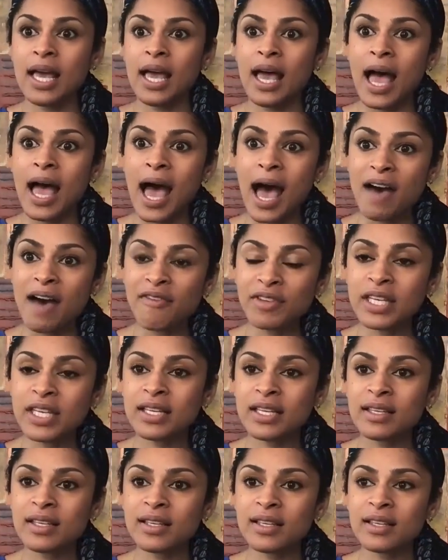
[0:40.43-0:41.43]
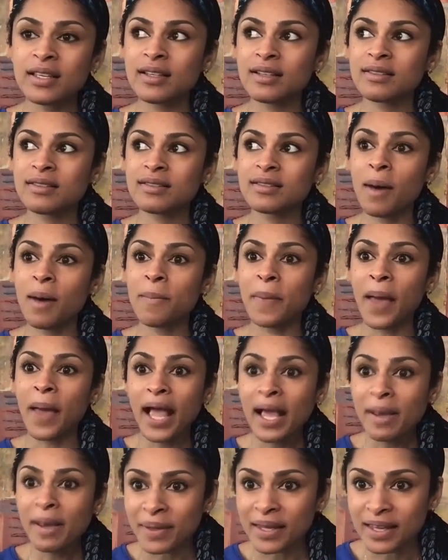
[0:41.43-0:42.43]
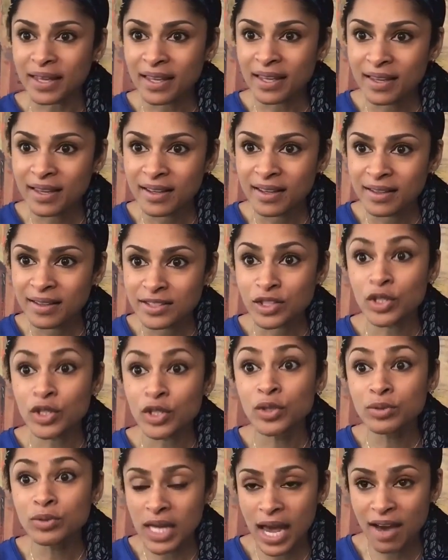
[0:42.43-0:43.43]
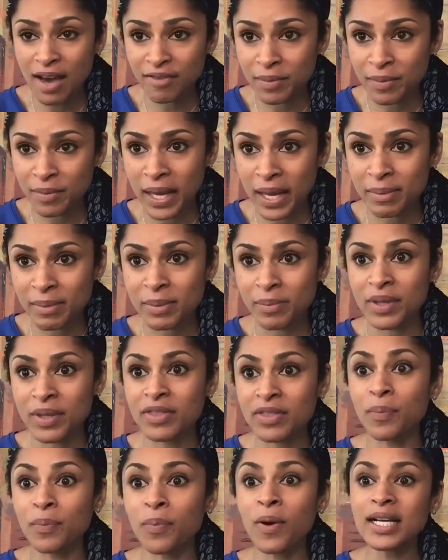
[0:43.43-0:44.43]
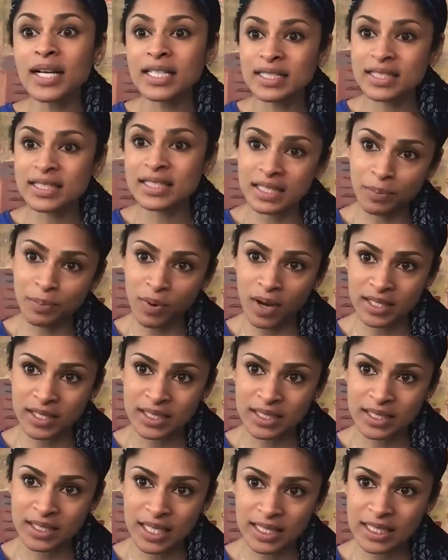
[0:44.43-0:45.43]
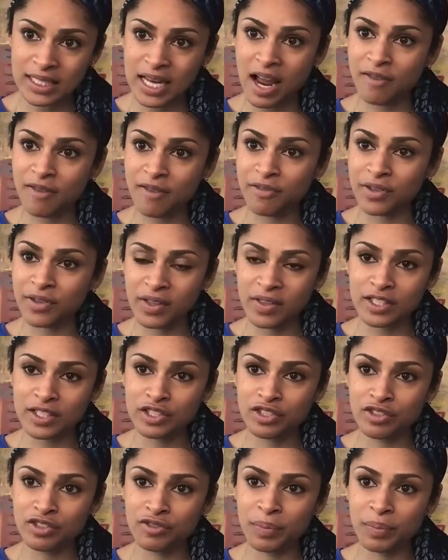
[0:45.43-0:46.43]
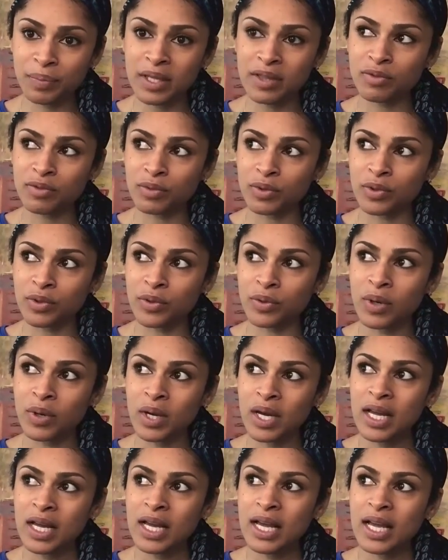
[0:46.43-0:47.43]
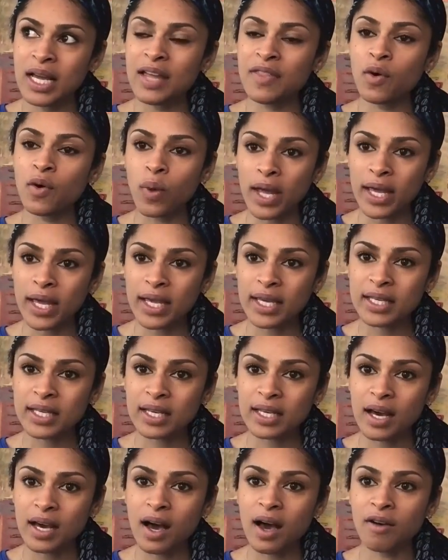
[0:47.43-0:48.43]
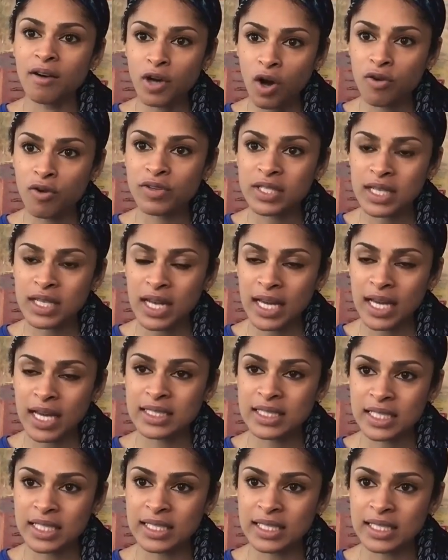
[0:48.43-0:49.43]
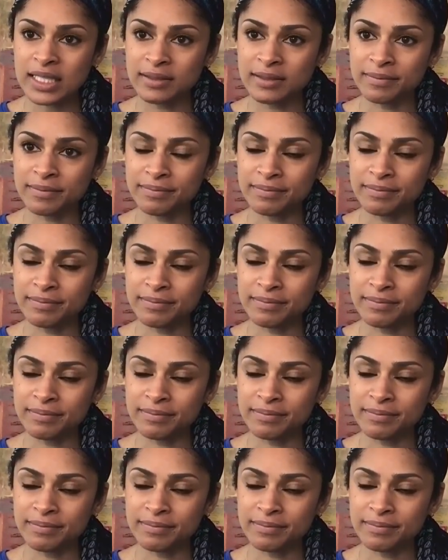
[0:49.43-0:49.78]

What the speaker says: having a baby, soon to have a baby, but the pregnancy process and everything that you've been through in the wake of COVID-19.